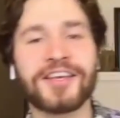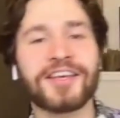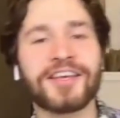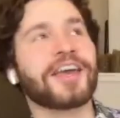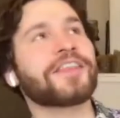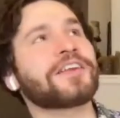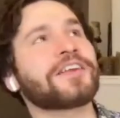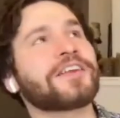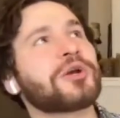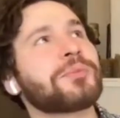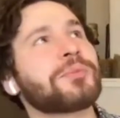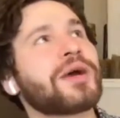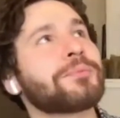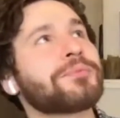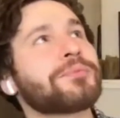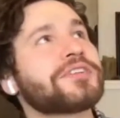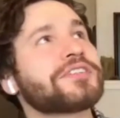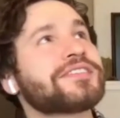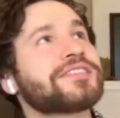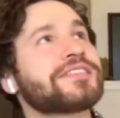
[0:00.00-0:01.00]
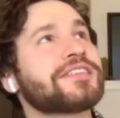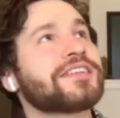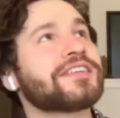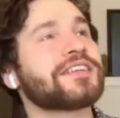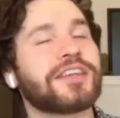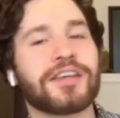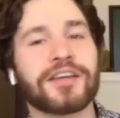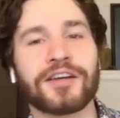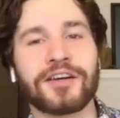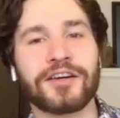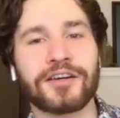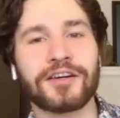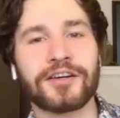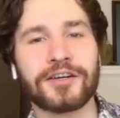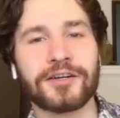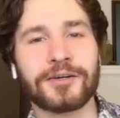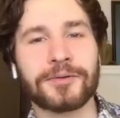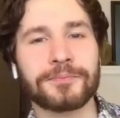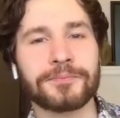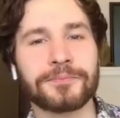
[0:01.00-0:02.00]
And then I remember seeing
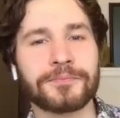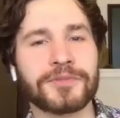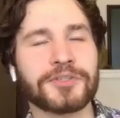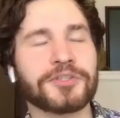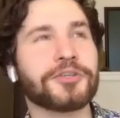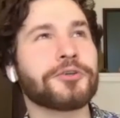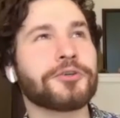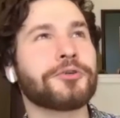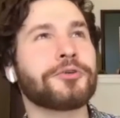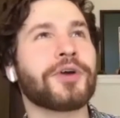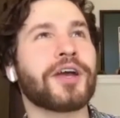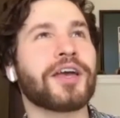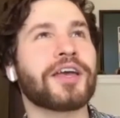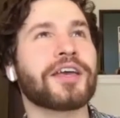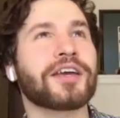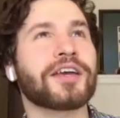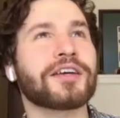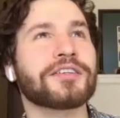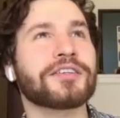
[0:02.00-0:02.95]
you and